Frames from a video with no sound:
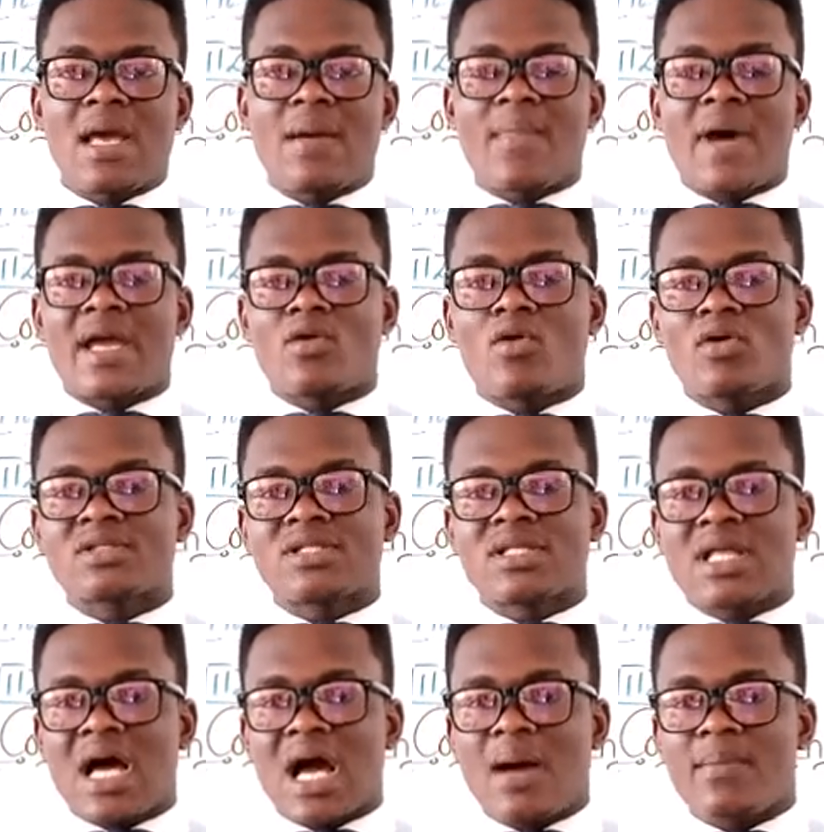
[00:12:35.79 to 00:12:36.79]
by causing
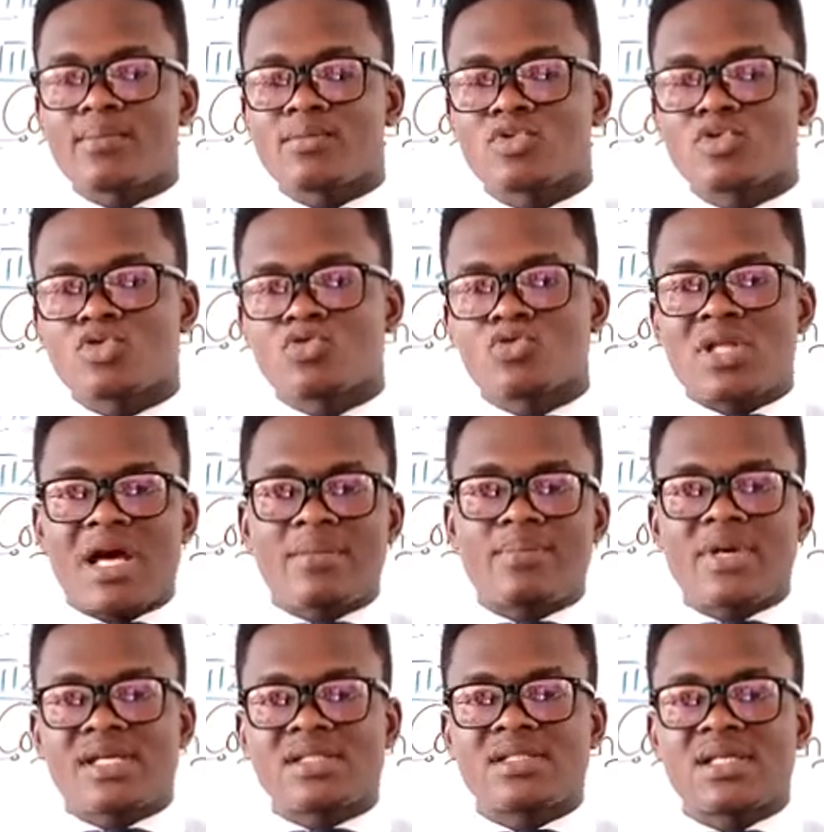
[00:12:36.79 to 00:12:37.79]
harm to that
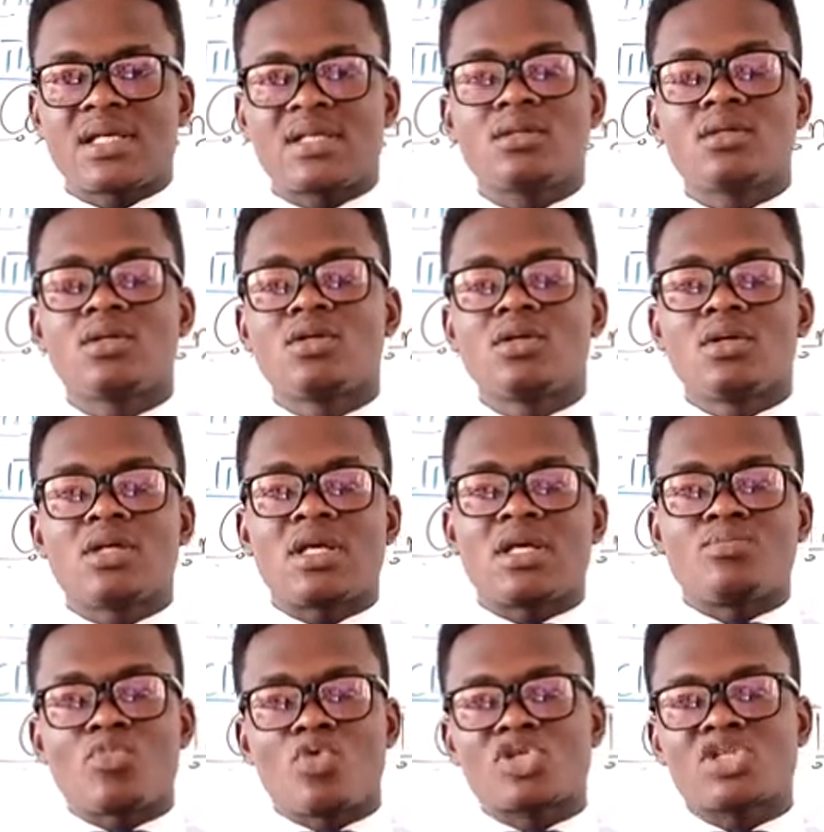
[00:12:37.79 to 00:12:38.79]
person
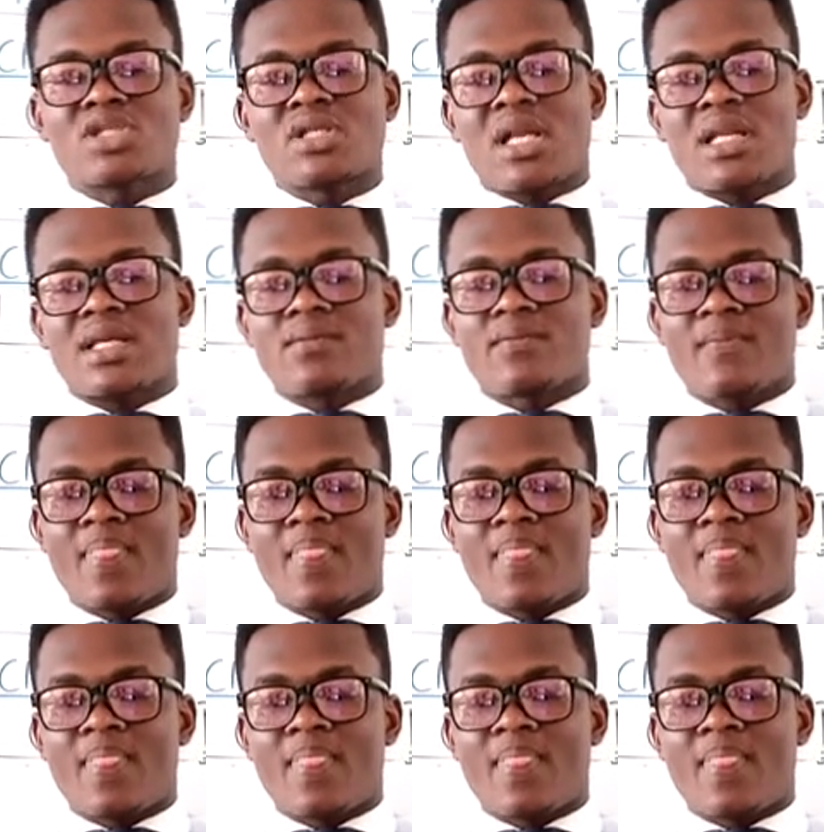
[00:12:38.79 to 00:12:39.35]
emotionally.